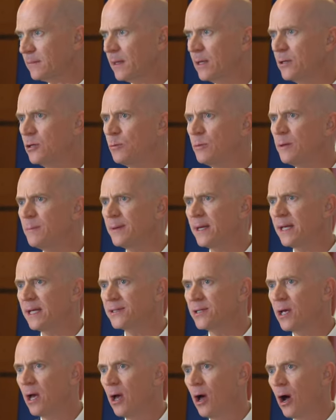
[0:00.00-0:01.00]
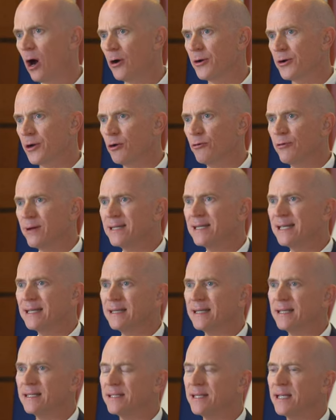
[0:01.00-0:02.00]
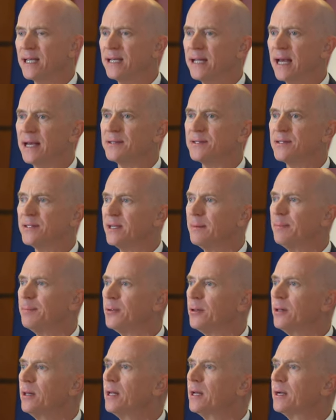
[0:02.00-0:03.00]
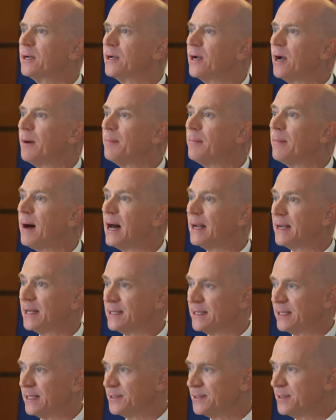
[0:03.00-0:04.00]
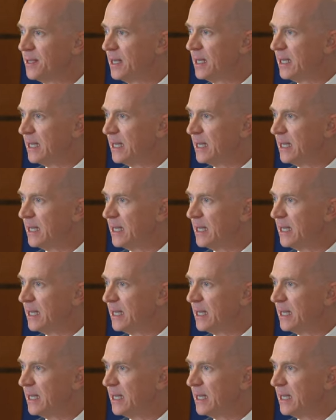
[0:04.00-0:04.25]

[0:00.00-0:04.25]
Human beings are increasingly seen as simple commodities